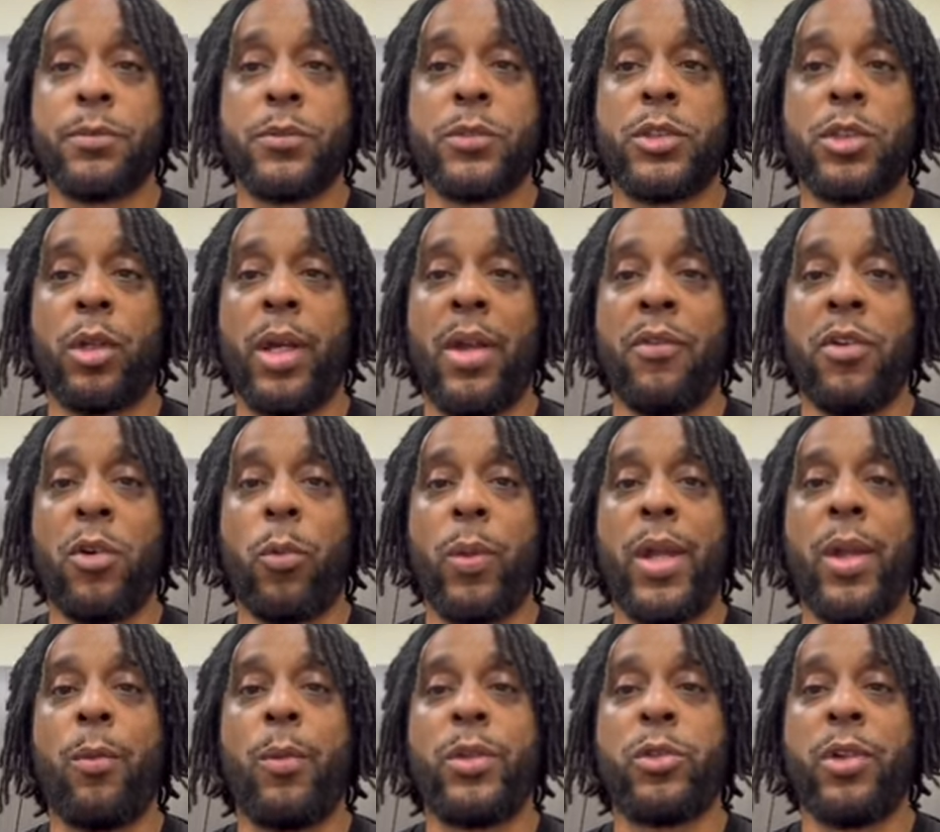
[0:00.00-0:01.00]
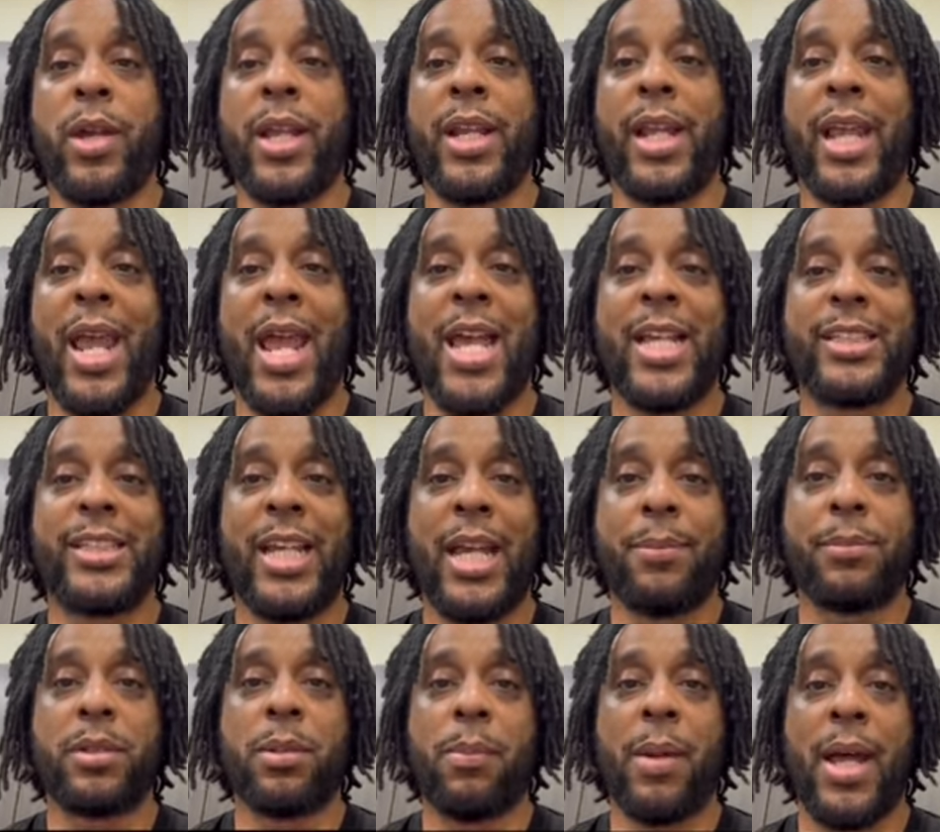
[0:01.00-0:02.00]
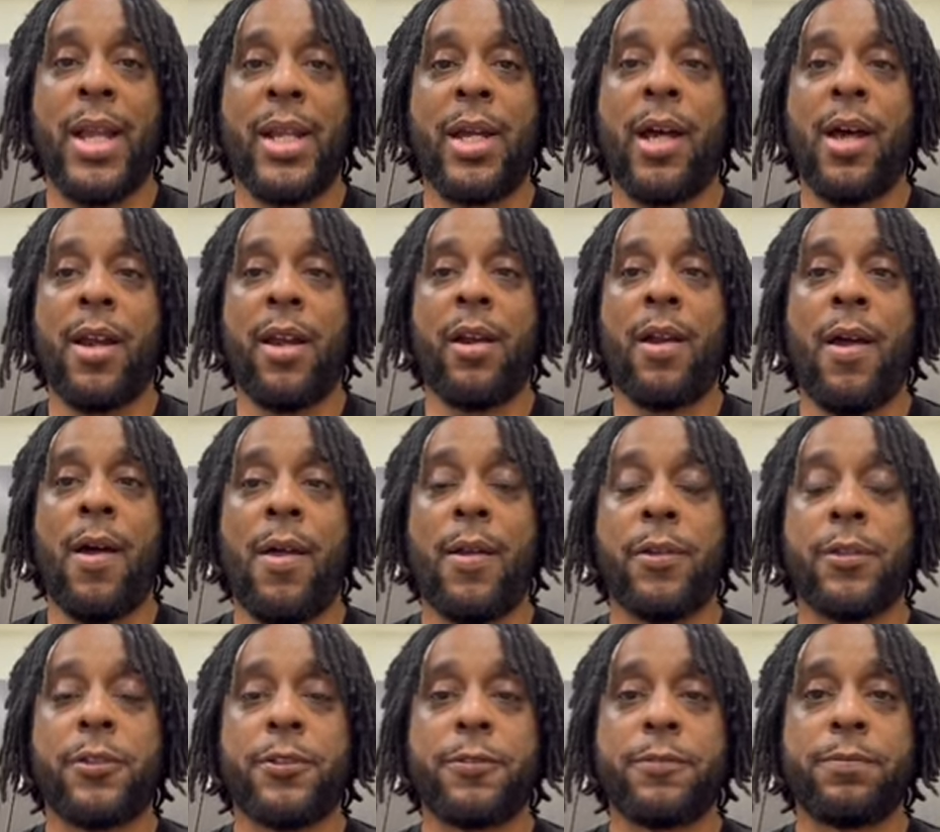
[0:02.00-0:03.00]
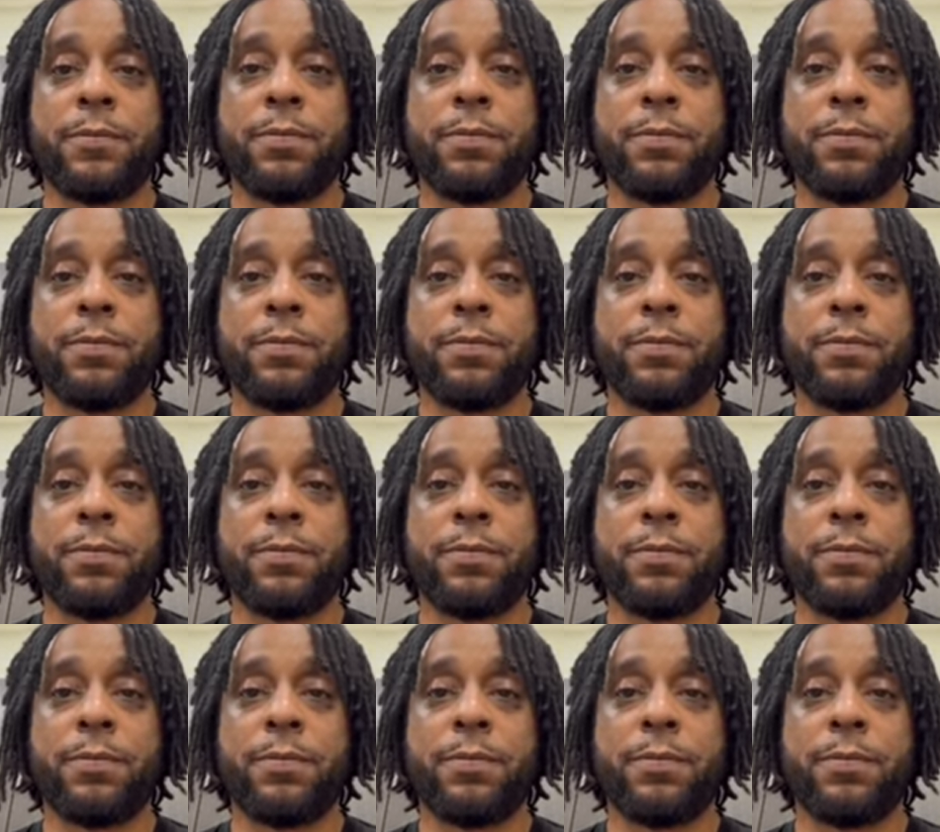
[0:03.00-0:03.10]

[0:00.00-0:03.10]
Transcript: So every week we're trying to Cash App somebody $100